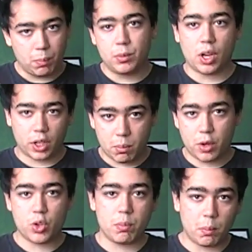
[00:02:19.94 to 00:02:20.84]

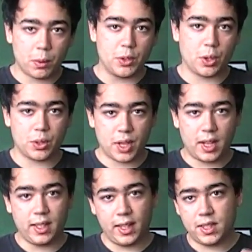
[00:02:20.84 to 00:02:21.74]
documentary members are
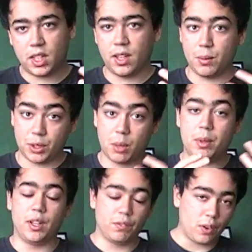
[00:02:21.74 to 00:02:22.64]
saying that he was
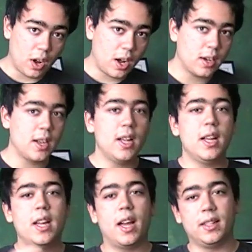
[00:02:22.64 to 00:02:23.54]
committing fraud,
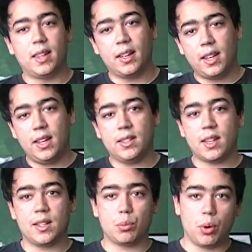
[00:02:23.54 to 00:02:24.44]
and then he
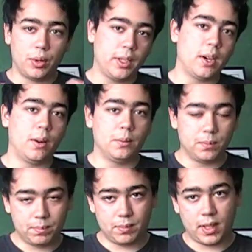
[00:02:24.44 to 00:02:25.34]
says, well,
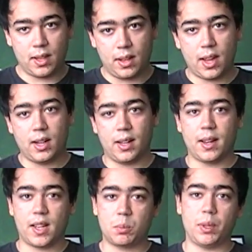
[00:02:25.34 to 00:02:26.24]
he kind of
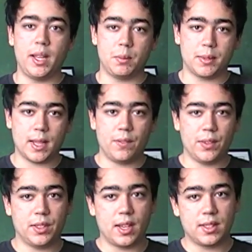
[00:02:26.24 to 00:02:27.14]
explains himself
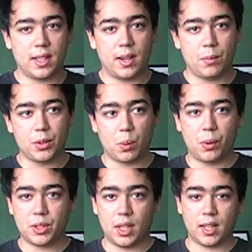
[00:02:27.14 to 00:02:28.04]
and says that it was
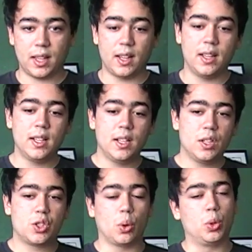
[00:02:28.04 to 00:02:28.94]
almost like a
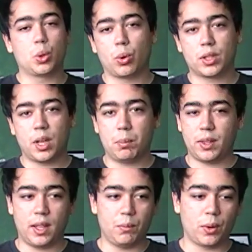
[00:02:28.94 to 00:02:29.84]
social work type
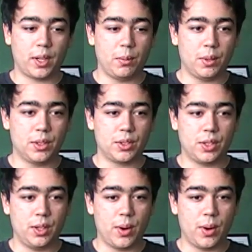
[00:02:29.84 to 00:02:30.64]
thing where he was,